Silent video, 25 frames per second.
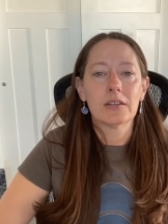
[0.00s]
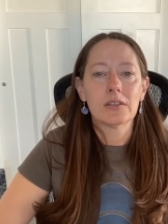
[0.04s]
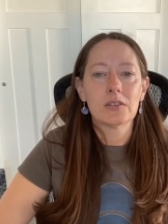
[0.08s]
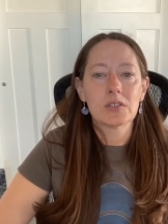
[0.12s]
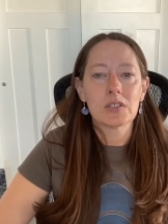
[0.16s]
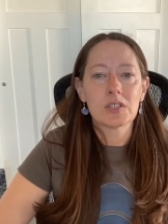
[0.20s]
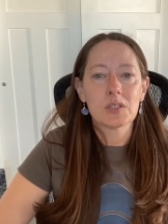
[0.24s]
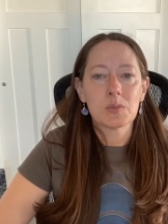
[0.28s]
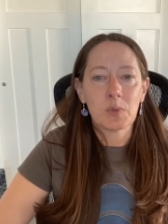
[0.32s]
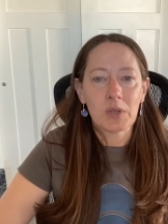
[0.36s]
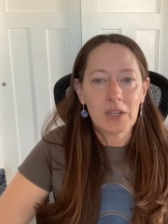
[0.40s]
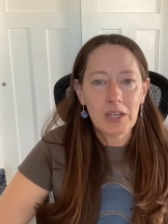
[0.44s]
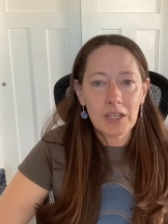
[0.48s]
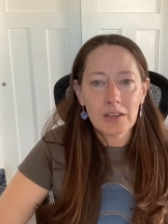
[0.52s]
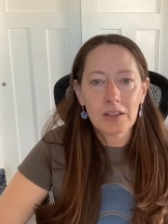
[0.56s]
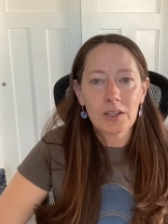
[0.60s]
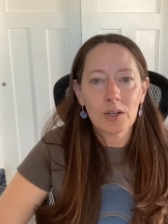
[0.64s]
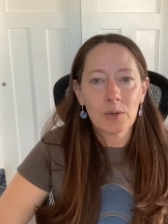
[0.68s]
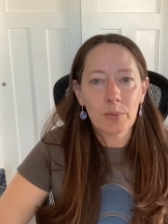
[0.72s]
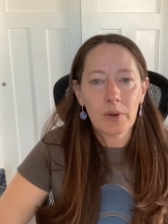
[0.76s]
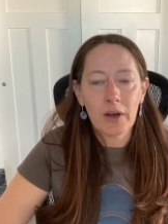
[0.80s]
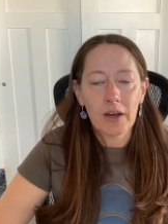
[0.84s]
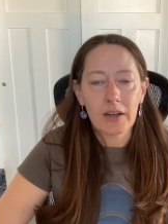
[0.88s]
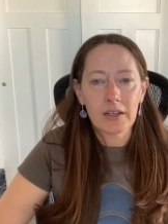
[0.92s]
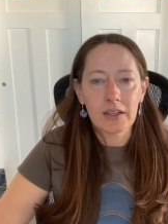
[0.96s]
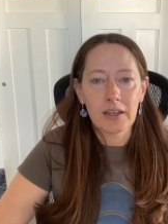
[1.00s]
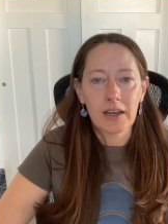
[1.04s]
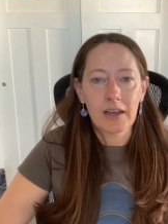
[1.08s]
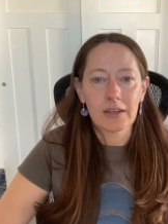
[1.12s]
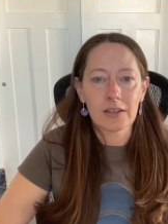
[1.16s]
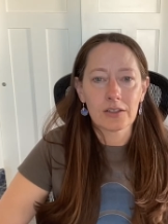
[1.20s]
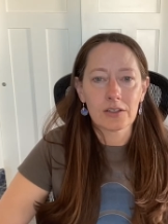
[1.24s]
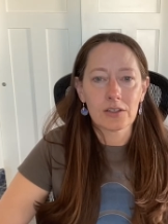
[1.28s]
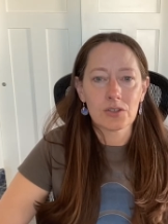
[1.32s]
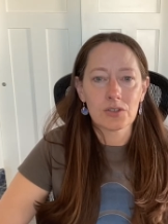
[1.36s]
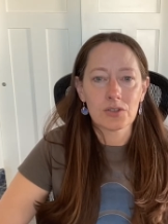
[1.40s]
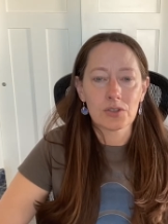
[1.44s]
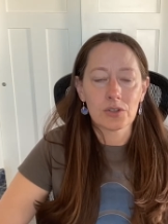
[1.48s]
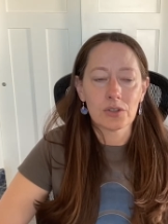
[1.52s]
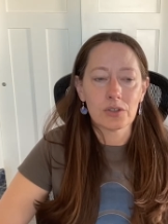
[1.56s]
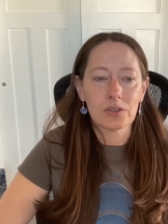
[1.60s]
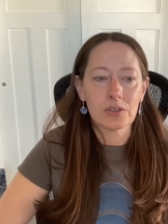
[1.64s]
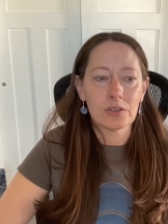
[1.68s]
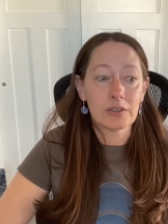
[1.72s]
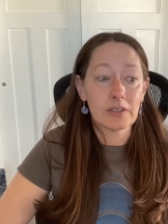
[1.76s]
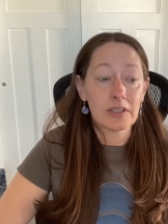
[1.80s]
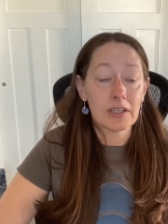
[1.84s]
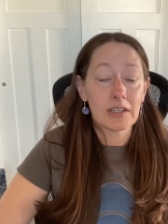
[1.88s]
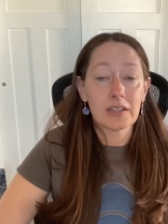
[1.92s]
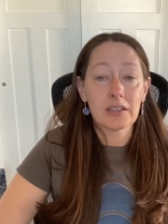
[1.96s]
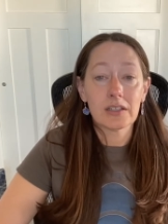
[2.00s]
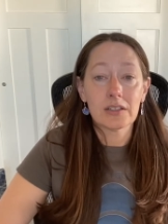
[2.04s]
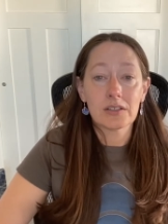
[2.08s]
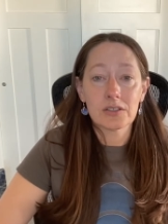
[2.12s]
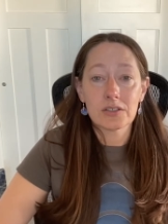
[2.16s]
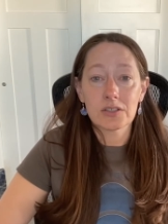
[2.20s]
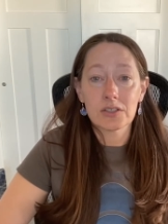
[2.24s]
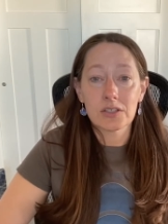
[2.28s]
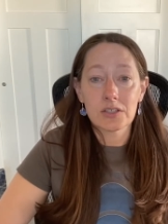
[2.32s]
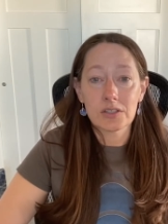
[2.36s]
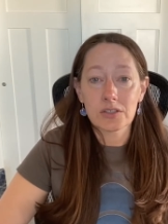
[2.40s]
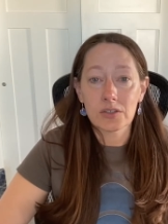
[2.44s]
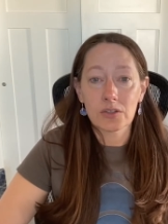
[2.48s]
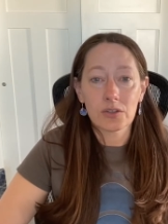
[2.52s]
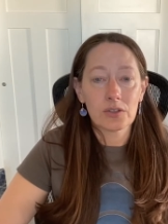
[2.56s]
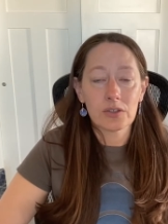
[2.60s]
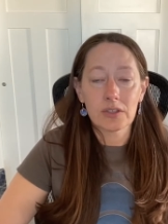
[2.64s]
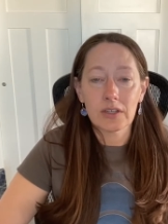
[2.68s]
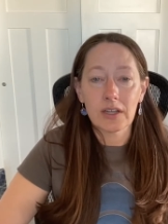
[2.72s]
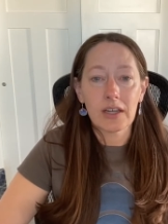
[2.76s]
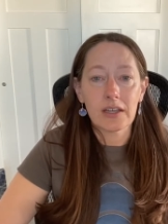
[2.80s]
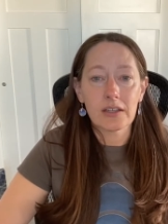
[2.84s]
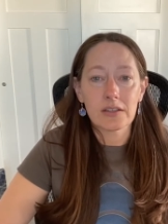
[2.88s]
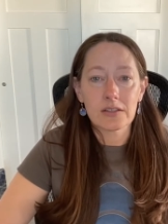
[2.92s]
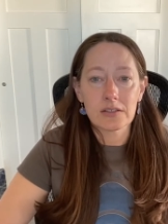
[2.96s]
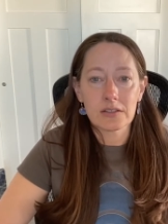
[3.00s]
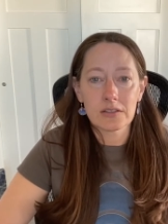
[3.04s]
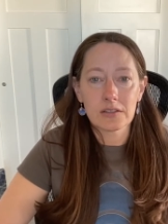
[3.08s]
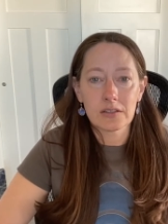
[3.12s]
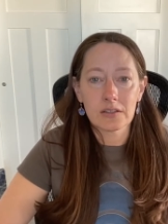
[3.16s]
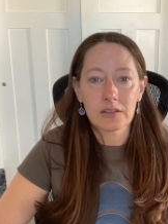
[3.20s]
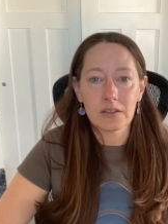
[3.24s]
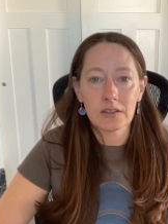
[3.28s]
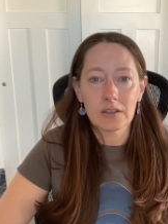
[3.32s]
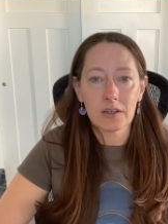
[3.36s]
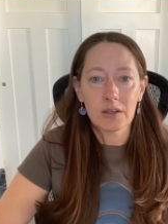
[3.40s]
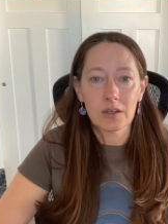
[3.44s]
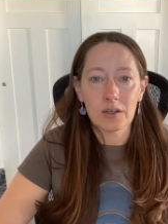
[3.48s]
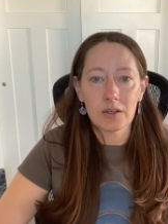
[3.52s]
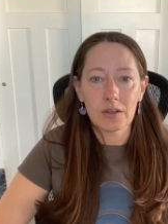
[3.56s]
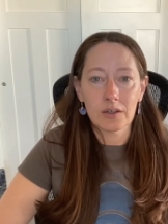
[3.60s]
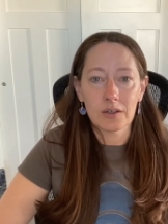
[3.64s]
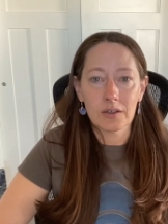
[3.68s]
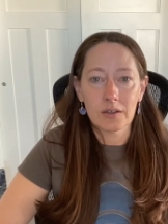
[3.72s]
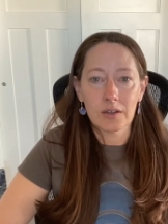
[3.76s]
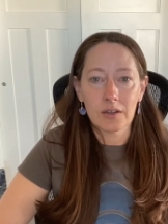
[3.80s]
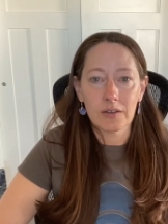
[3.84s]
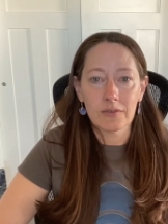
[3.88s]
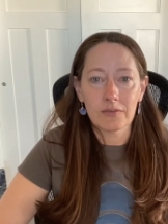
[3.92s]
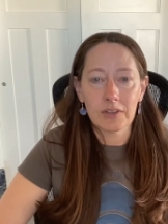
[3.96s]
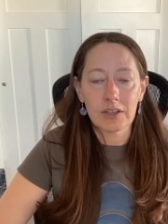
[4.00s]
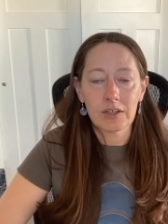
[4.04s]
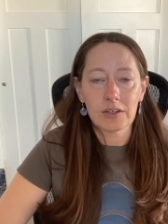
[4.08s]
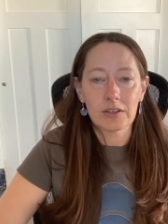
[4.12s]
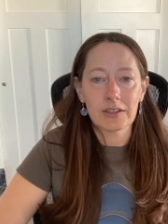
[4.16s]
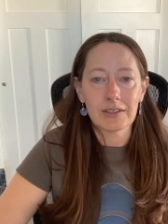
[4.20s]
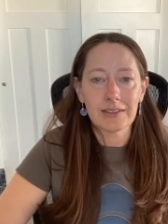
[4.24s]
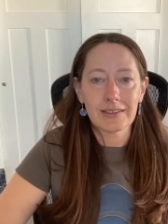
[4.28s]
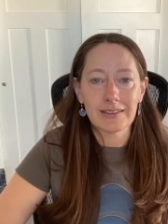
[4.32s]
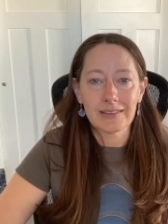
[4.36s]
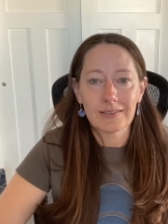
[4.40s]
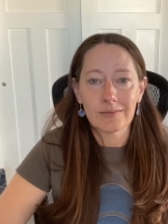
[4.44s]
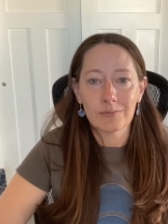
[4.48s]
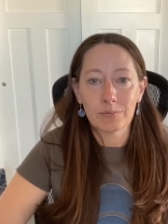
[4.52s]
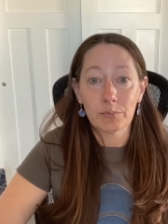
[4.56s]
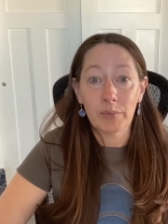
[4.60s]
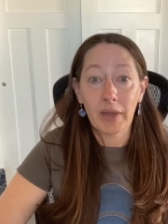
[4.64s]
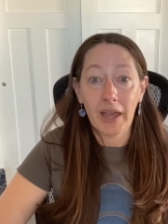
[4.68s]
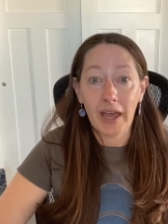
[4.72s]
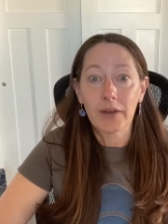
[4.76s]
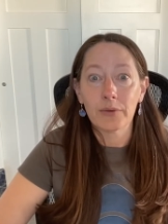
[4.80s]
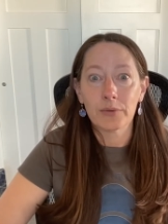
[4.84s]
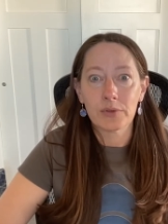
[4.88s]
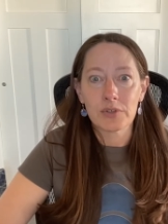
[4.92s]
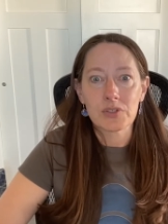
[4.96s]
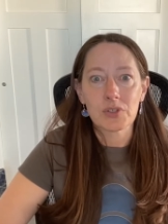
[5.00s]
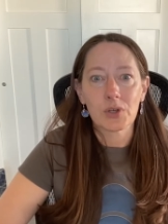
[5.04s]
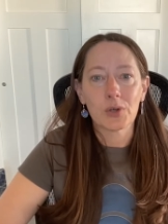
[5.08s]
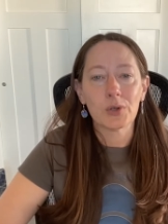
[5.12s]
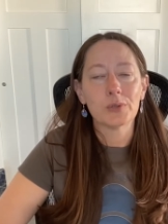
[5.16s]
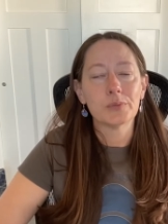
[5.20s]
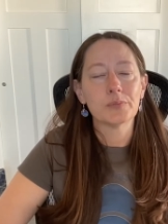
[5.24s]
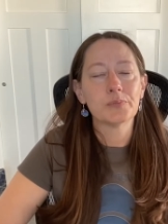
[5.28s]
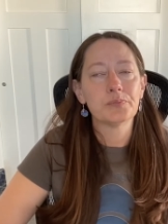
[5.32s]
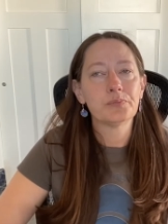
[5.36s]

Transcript: spinning their body out of control, and it just creates a very bad result.